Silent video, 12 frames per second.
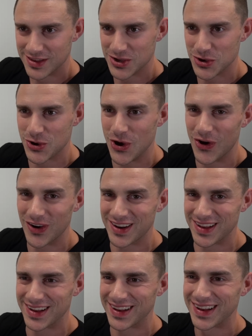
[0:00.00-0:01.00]
you
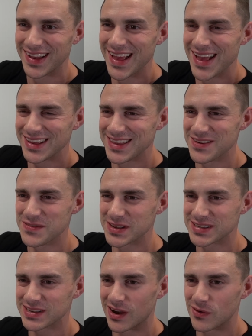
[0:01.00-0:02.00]
gotta give
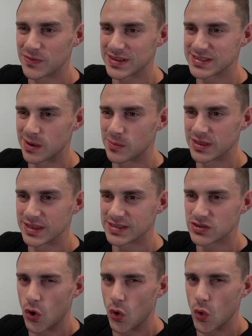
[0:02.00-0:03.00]
yourself some of
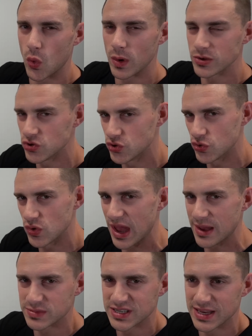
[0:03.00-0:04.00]
this all new
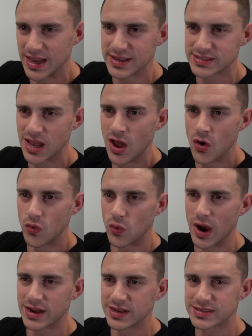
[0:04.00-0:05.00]
MTS
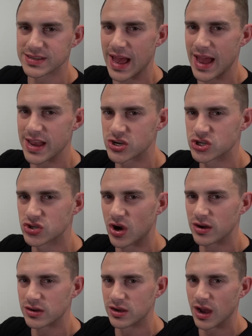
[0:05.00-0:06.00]
Ruckus a
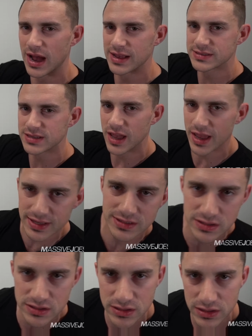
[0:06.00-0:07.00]
shot. Guys,
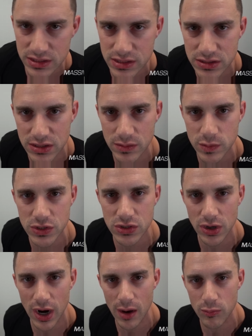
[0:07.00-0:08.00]
hit the
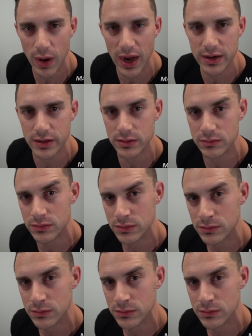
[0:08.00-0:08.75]
subscribe button.